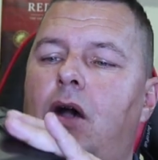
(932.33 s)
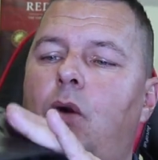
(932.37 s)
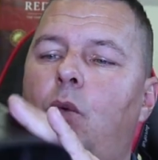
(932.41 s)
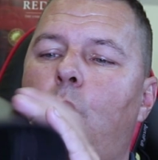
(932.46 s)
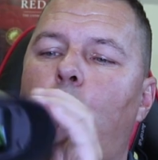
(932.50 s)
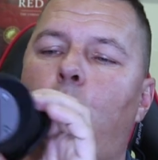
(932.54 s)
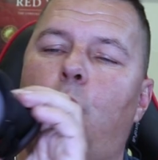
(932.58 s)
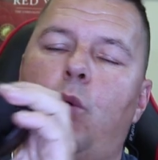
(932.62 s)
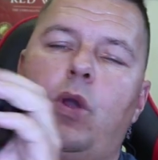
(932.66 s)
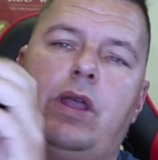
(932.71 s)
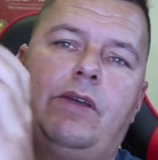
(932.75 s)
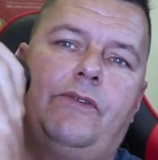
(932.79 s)

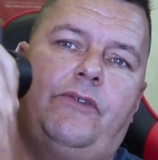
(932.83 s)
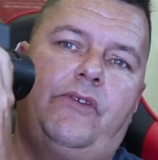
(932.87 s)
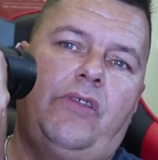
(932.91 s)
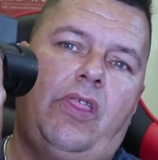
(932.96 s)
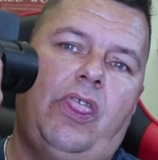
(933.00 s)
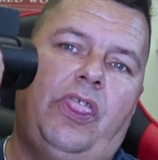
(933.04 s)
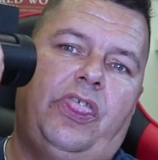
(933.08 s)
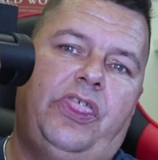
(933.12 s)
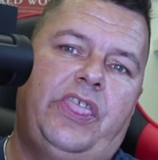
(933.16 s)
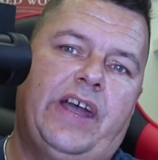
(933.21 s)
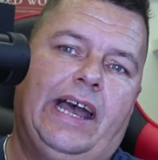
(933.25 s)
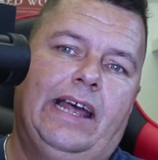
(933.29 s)
with
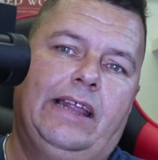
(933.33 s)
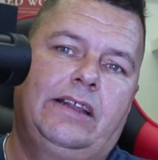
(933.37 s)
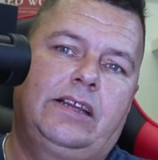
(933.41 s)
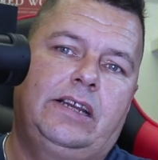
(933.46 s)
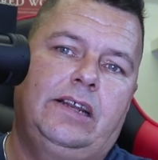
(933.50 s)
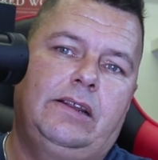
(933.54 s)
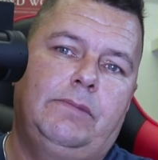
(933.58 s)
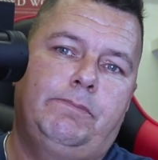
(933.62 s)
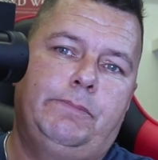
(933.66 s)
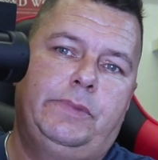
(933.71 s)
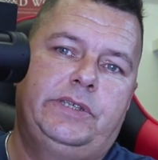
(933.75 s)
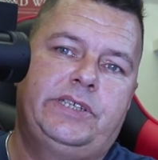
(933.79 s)
that
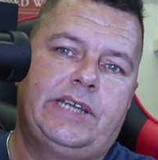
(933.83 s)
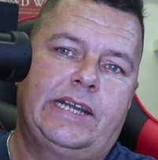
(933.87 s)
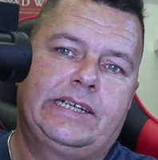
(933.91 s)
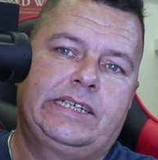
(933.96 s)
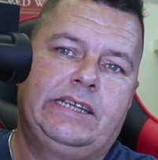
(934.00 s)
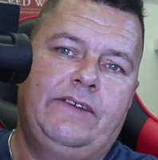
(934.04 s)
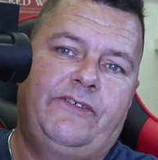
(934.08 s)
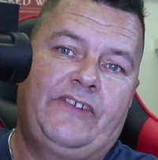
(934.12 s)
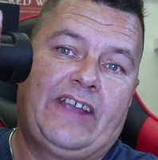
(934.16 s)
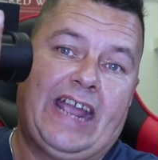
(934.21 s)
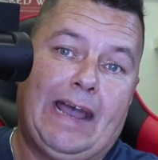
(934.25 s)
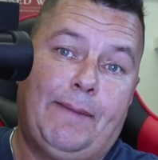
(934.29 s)

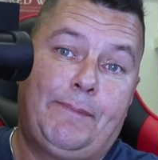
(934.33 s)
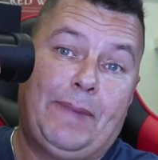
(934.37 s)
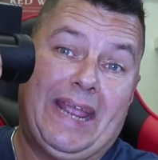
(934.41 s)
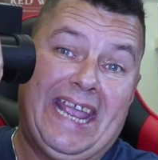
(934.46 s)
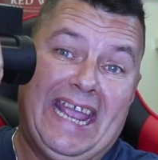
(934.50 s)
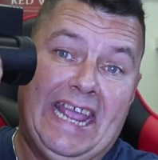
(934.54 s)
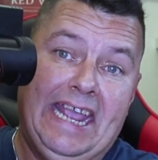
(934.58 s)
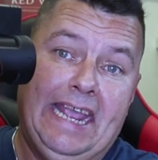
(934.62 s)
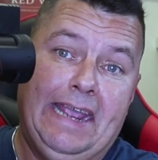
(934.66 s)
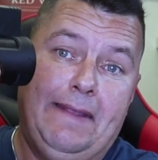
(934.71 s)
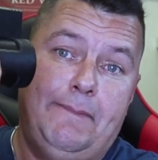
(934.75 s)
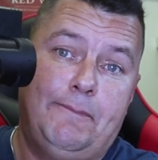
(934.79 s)
protective cap
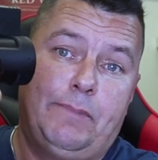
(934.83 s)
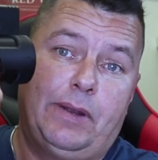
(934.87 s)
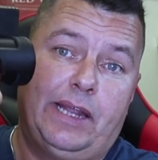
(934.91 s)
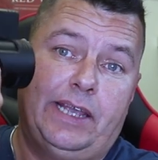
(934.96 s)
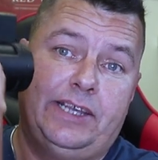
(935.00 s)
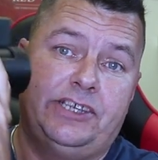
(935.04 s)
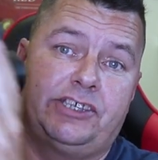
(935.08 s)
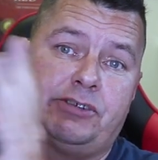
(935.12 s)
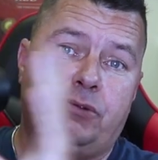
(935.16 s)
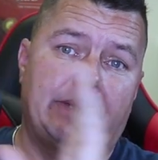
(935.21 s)
in place.